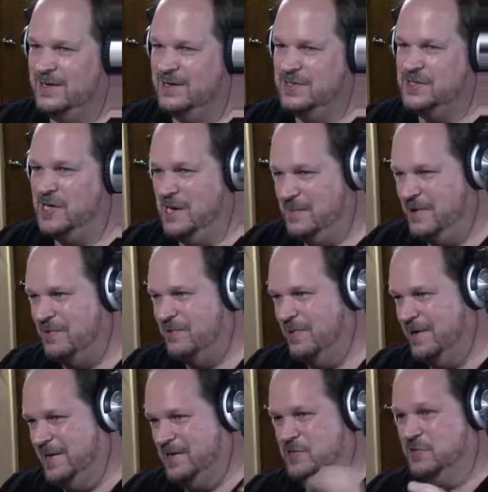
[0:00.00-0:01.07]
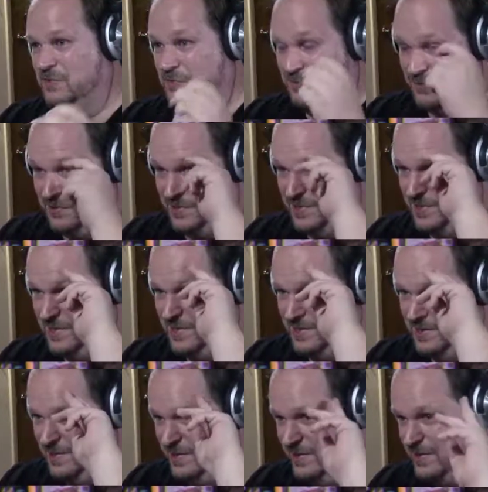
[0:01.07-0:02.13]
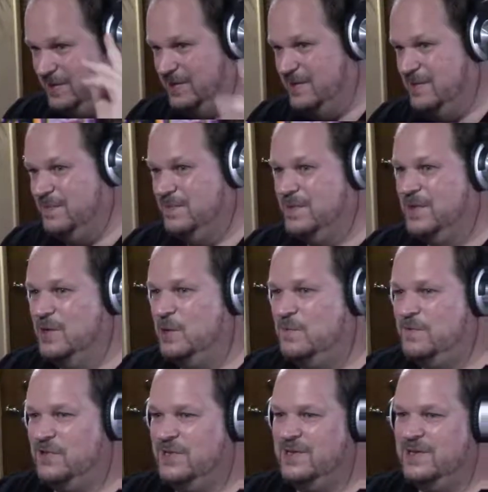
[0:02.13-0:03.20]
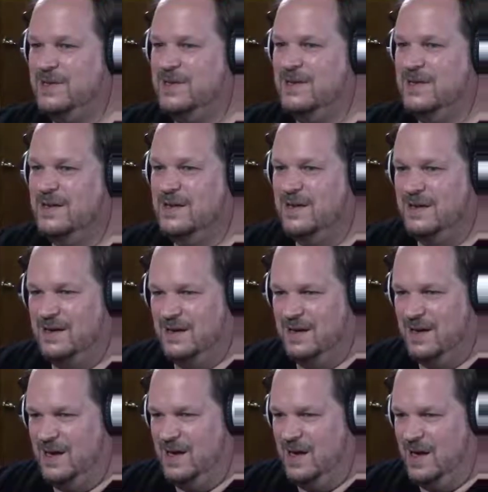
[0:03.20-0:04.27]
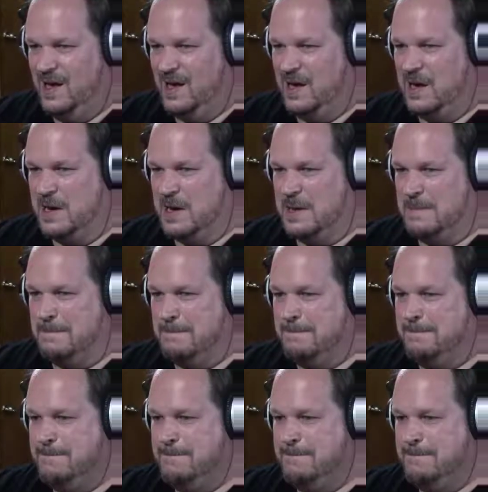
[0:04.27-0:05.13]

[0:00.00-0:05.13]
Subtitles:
time it right to avoid getting hit, hopefully. And